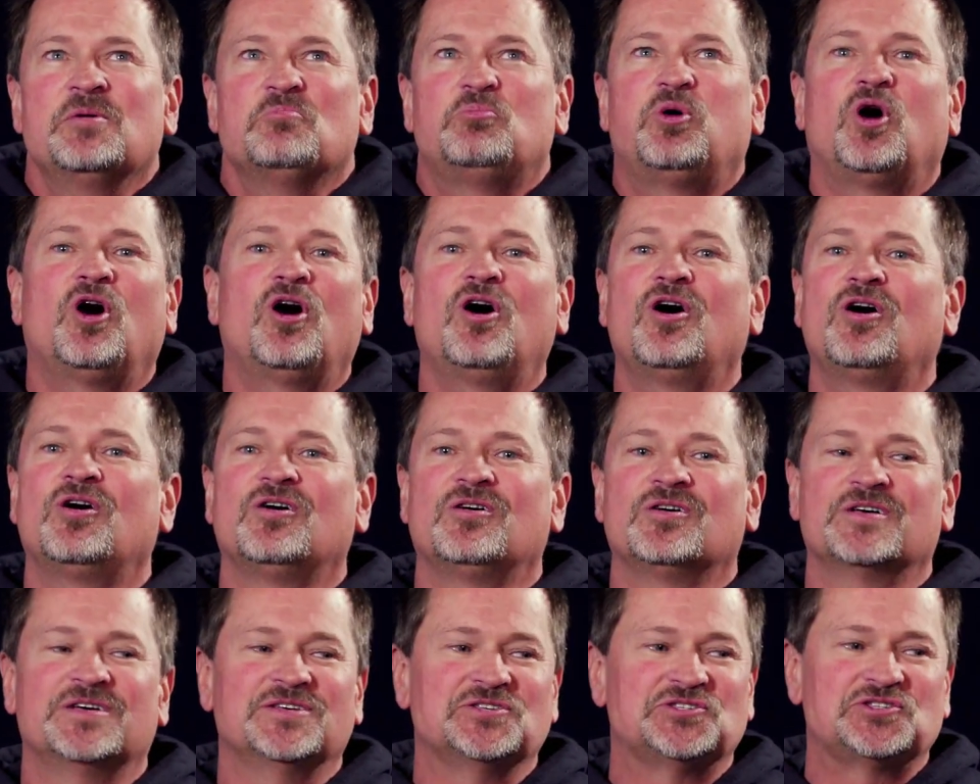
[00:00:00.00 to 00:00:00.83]

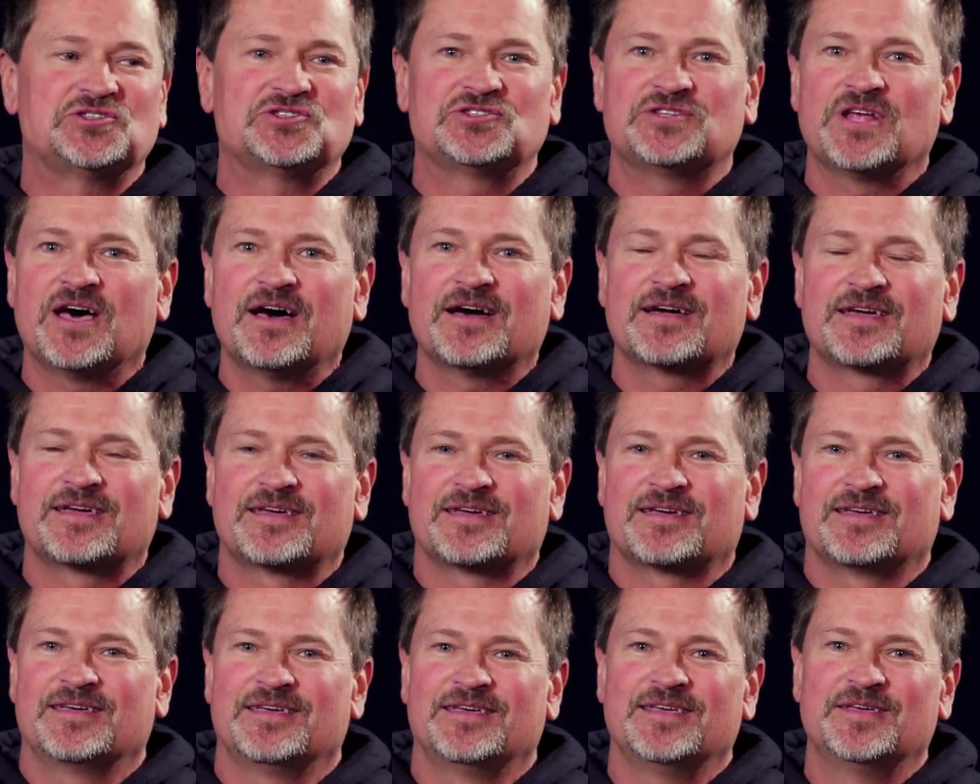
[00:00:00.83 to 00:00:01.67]
Paul is stuck
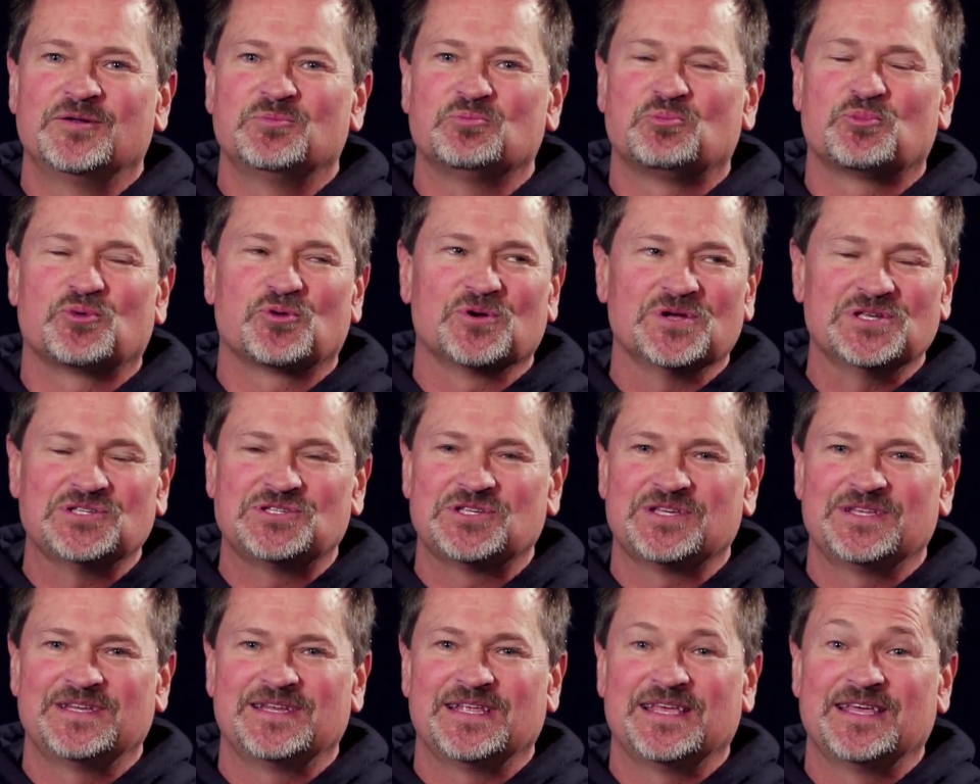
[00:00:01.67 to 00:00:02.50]
in
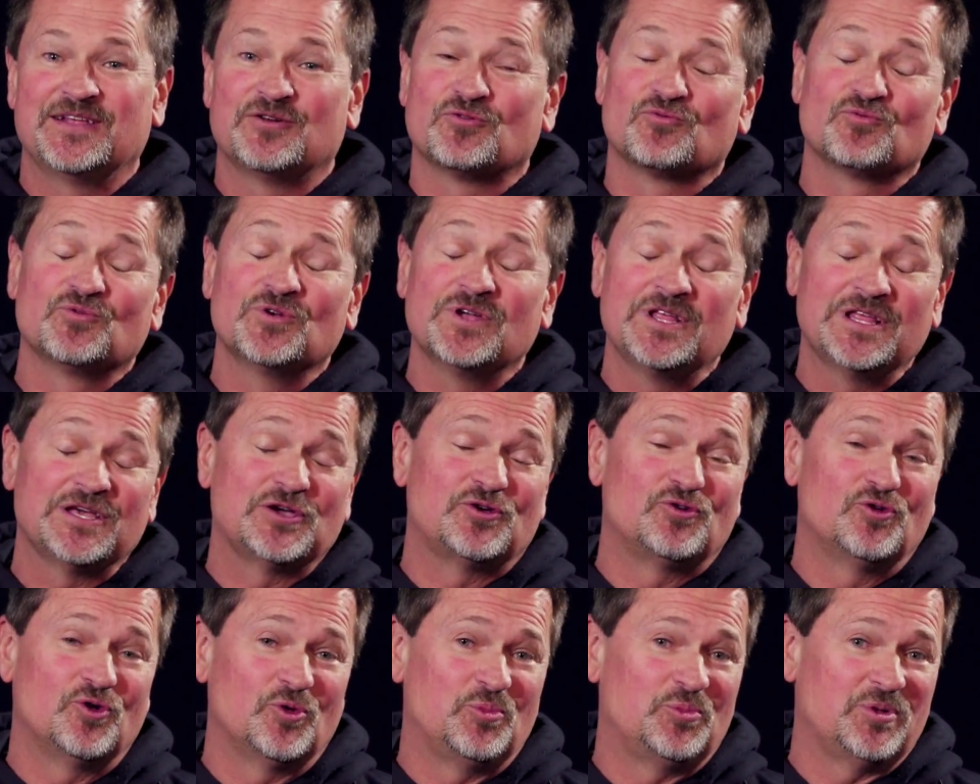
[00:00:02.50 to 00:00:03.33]
prison in a really
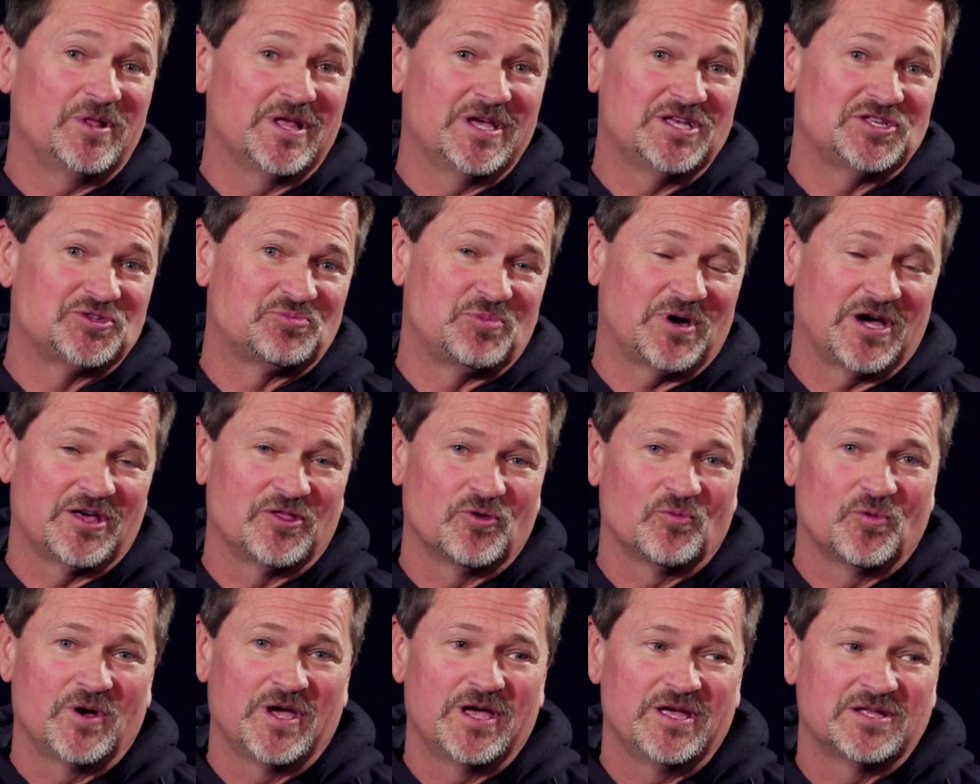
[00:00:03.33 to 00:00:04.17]
cool place, by
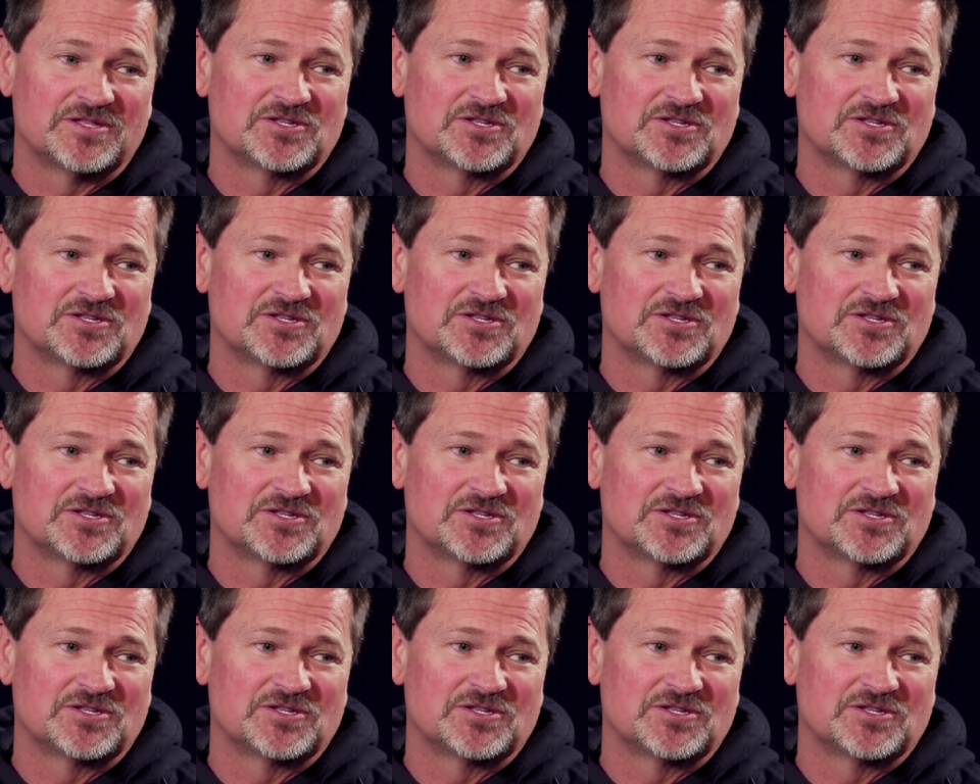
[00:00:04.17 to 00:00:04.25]
the way.